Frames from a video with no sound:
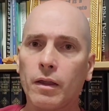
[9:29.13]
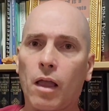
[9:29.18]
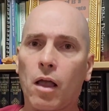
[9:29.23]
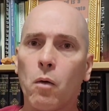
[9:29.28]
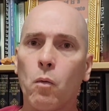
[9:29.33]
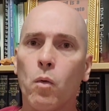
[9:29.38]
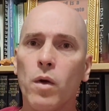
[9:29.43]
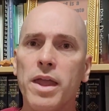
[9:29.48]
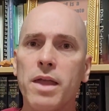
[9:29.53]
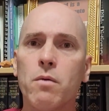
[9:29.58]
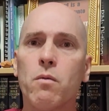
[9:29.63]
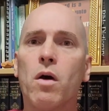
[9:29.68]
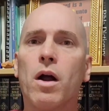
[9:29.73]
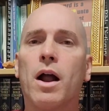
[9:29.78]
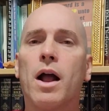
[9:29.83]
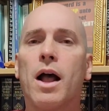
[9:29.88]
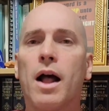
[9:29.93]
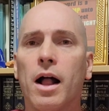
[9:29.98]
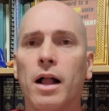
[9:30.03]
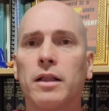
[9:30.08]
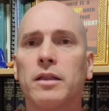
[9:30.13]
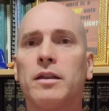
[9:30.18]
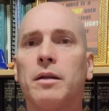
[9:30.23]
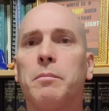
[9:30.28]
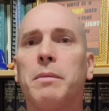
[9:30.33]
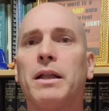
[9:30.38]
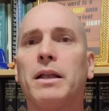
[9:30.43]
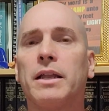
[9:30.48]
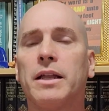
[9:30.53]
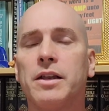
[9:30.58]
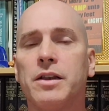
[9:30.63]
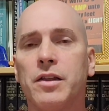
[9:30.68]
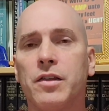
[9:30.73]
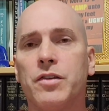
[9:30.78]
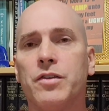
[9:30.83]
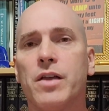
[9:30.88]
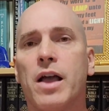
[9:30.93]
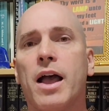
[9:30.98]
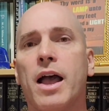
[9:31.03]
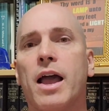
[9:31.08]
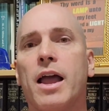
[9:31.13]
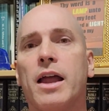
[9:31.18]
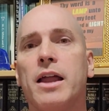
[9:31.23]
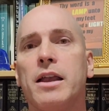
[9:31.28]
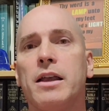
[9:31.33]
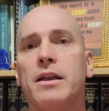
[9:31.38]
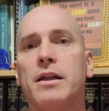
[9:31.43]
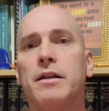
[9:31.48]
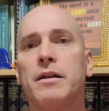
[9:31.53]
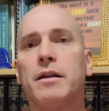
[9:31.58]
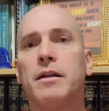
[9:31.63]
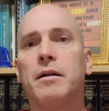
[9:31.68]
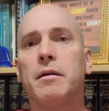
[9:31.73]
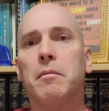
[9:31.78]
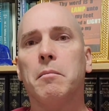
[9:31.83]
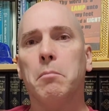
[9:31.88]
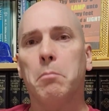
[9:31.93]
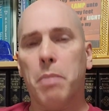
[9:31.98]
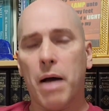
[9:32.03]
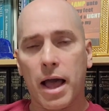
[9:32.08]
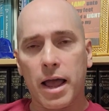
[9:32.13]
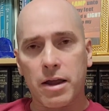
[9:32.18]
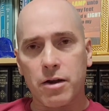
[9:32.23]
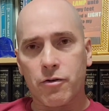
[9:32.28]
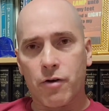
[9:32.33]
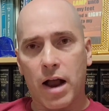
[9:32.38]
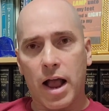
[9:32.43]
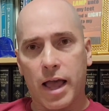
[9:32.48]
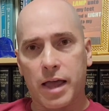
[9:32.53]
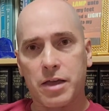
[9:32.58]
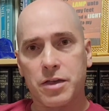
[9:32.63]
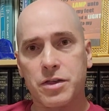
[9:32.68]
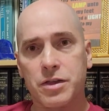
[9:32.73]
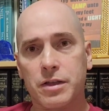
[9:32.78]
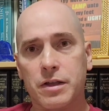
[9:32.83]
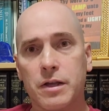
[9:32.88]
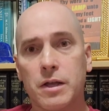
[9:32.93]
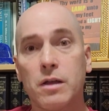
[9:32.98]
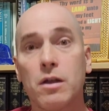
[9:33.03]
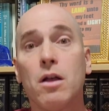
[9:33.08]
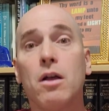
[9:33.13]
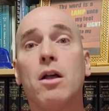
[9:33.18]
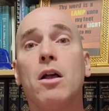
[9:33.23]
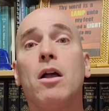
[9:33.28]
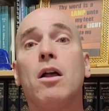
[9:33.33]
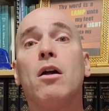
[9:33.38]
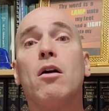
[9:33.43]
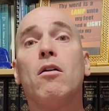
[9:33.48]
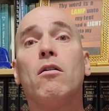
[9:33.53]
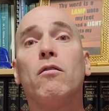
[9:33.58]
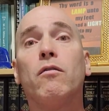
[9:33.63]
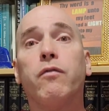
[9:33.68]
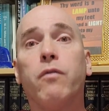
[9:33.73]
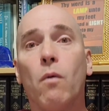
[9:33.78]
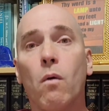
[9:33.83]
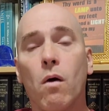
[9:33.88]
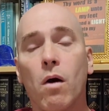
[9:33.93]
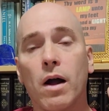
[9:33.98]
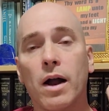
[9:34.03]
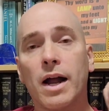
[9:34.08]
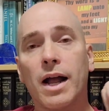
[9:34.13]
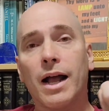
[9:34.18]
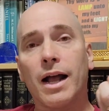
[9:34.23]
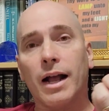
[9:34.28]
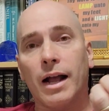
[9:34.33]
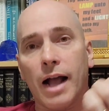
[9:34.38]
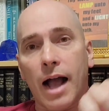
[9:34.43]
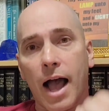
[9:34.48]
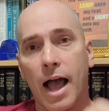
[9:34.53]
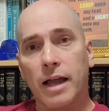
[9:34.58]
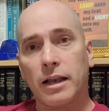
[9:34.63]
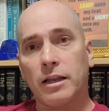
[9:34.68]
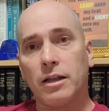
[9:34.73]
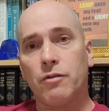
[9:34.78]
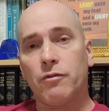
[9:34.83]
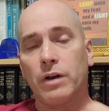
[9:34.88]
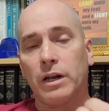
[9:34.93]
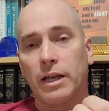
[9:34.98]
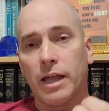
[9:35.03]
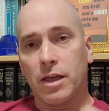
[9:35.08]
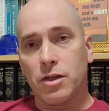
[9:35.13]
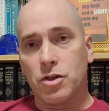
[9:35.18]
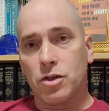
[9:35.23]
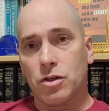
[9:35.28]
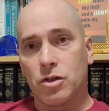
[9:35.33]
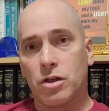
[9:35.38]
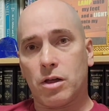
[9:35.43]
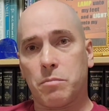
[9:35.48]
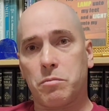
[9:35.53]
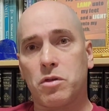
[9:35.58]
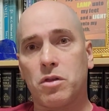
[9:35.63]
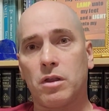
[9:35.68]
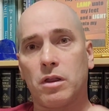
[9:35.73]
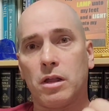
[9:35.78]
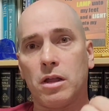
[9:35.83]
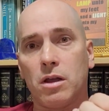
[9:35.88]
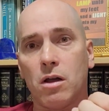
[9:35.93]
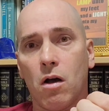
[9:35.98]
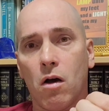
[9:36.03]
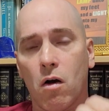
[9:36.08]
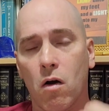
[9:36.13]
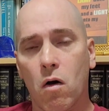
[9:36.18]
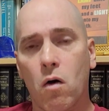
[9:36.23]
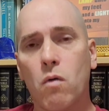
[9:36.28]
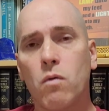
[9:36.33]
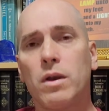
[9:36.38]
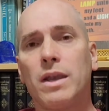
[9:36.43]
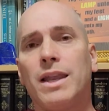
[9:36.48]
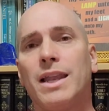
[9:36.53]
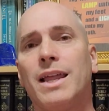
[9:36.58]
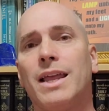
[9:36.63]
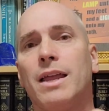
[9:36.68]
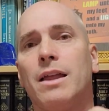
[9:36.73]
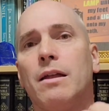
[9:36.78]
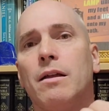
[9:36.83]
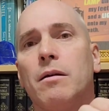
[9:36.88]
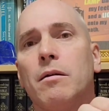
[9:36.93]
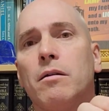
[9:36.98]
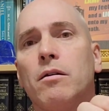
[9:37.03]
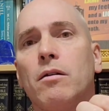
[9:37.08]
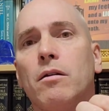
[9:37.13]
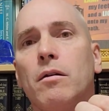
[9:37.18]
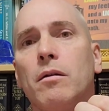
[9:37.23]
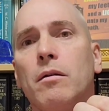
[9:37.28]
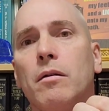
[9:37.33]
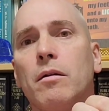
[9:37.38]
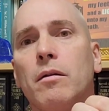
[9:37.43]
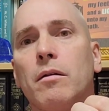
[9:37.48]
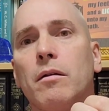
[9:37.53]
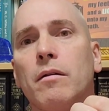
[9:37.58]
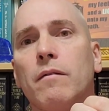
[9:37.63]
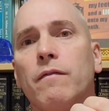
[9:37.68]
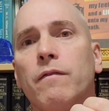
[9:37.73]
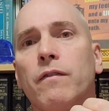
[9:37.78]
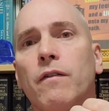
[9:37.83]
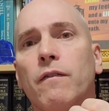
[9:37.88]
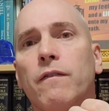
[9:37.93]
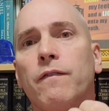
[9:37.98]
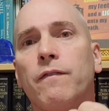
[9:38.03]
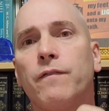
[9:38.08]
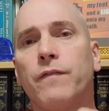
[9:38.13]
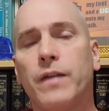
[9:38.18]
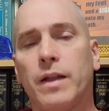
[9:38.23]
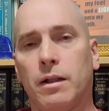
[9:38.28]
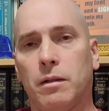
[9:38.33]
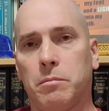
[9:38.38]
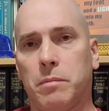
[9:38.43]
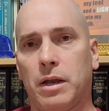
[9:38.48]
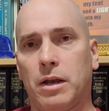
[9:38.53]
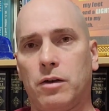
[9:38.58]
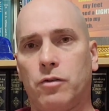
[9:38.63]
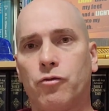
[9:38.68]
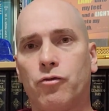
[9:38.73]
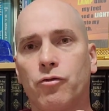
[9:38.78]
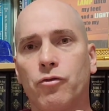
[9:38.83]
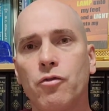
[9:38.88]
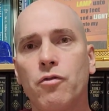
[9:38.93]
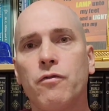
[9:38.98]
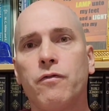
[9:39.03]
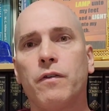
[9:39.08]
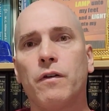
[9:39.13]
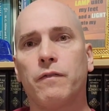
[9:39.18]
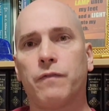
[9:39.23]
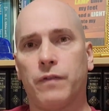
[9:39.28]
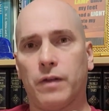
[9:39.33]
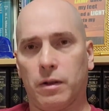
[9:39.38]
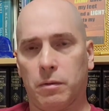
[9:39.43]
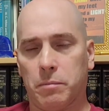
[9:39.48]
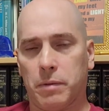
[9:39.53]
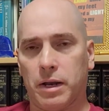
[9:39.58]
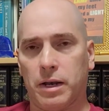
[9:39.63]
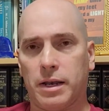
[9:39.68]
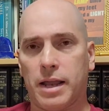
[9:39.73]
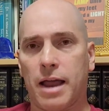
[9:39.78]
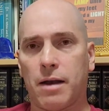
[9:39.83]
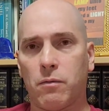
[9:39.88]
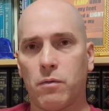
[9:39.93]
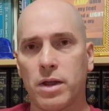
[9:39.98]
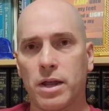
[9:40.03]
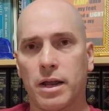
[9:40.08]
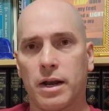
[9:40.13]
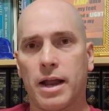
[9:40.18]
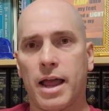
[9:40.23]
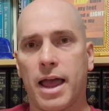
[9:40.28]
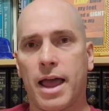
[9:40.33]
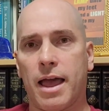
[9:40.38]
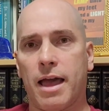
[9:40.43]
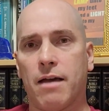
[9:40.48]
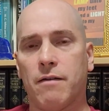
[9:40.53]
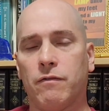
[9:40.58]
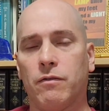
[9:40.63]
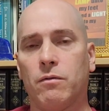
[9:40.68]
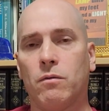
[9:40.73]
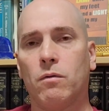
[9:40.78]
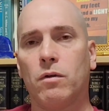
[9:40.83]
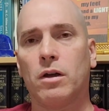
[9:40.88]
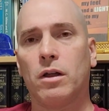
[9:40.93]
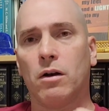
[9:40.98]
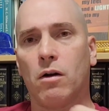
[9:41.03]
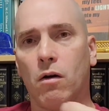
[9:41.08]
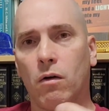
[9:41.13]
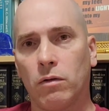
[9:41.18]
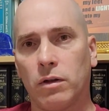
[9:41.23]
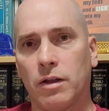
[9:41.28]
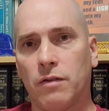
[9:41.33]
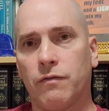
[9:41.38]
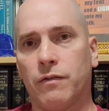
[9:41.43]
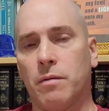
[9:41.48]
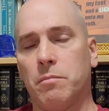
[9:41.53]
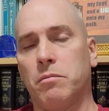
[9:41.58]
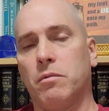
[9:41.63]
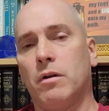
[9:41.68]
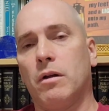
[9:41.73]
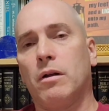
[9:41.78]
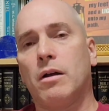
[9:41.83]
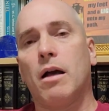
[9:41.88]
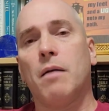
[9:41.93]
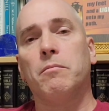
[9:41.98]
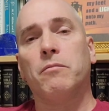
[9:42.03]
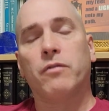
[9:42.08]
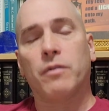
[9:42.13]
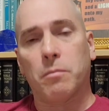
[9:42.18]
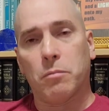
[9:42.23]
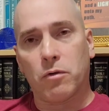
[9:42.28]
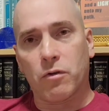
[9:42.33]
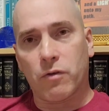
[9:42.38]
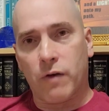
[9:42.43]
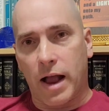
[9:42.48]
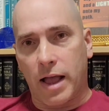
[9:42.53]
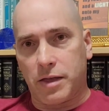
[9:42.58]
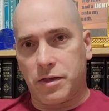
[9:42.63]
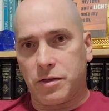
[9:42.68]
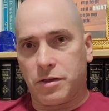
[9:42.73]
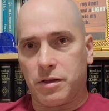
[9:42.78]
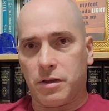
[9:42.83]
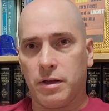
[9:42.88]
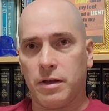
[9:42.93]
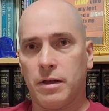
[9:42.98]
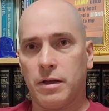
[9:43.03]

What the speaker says: we were ultimately designed by Christ for godly relationships. So the only fulfillment, true fulfillment that we can have can only come from Christ.